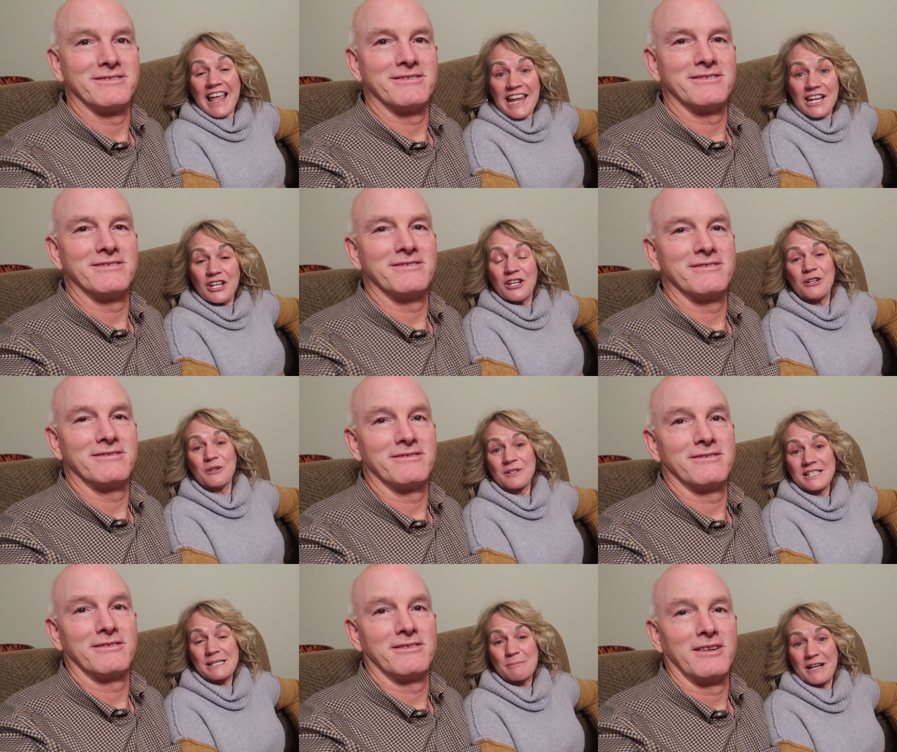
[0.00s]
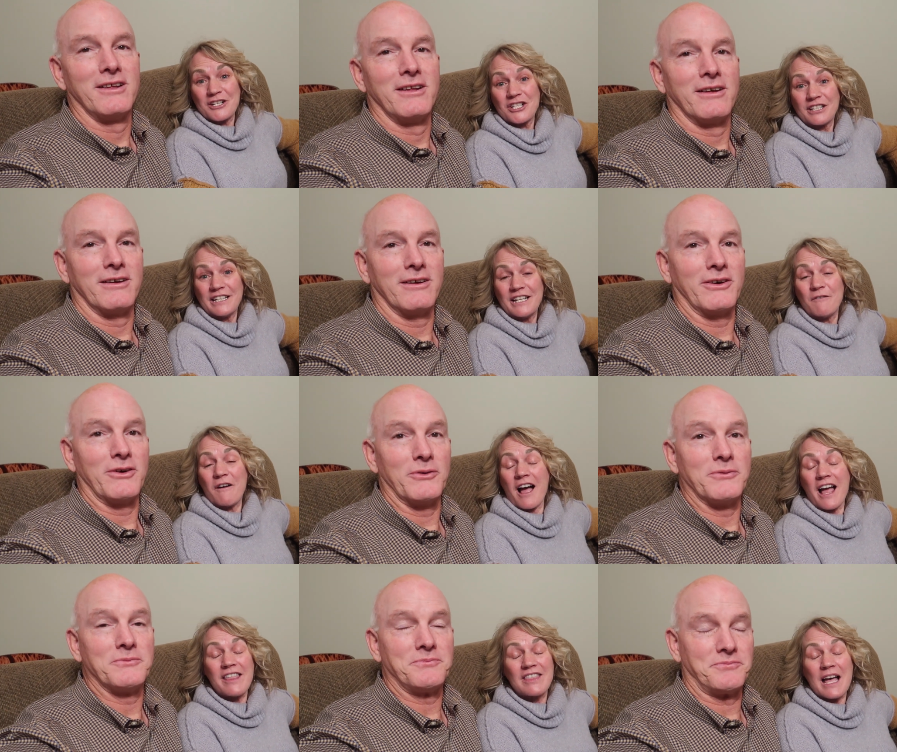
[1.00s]
Speaker 1: thank you especially.
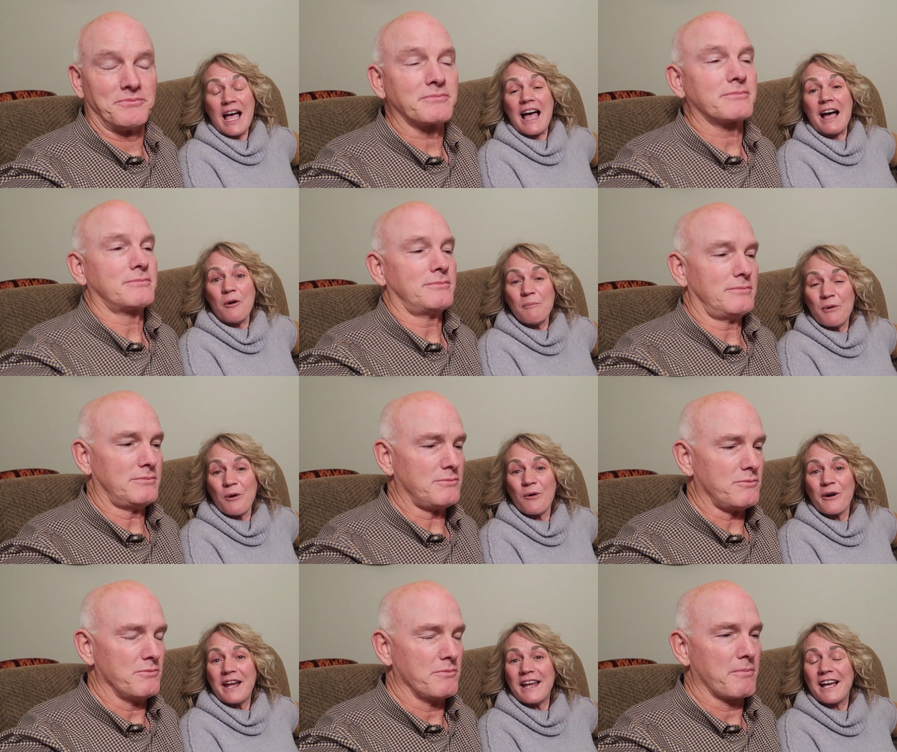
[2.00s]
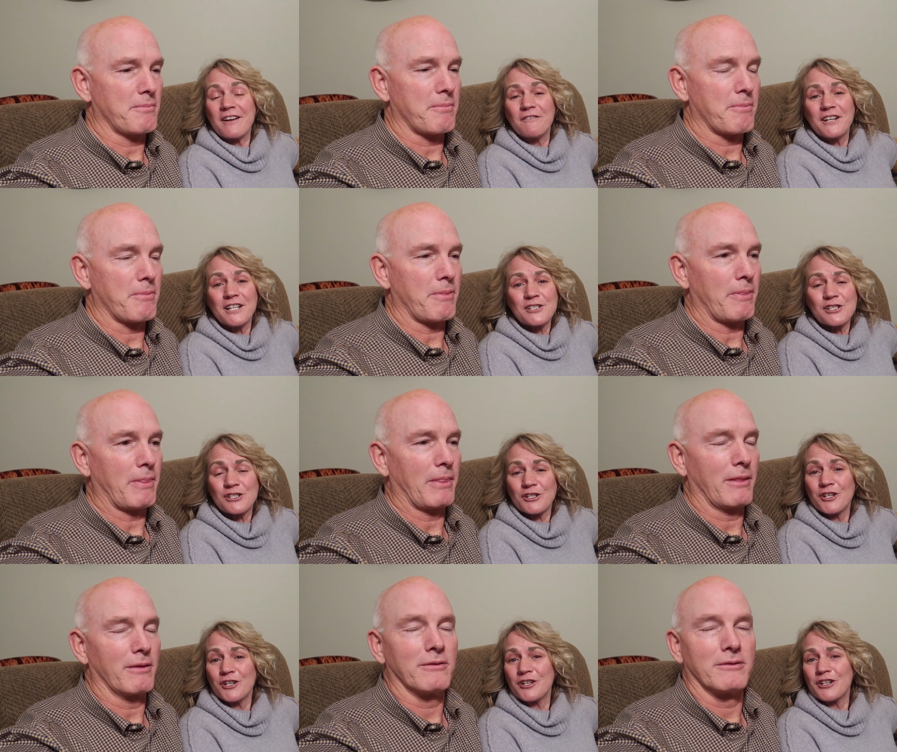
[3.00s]
Oh. The outpouring of
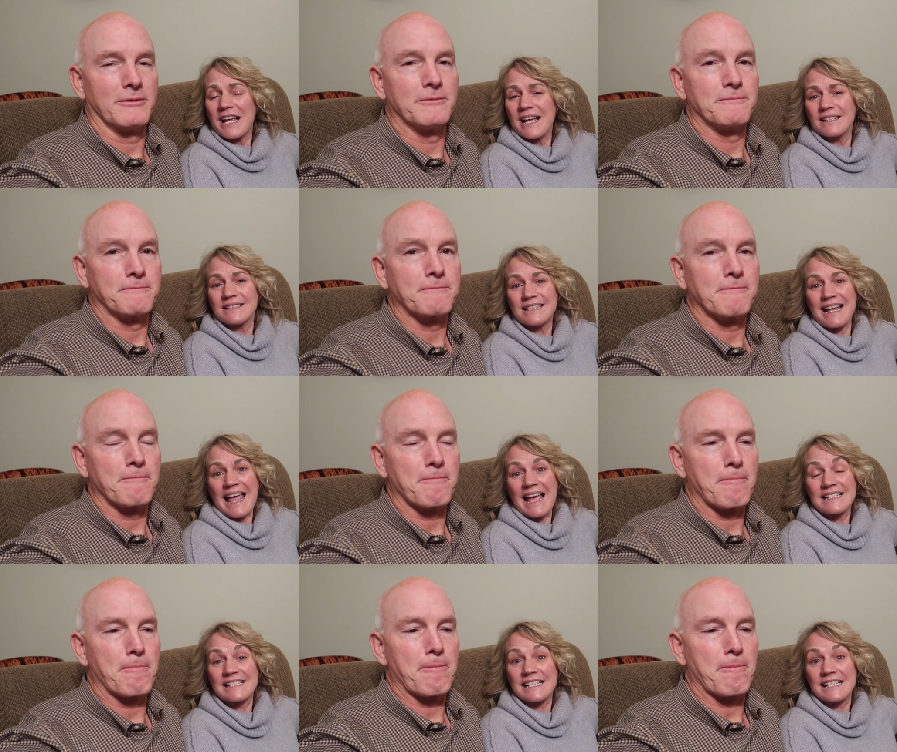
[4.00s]
concern and, and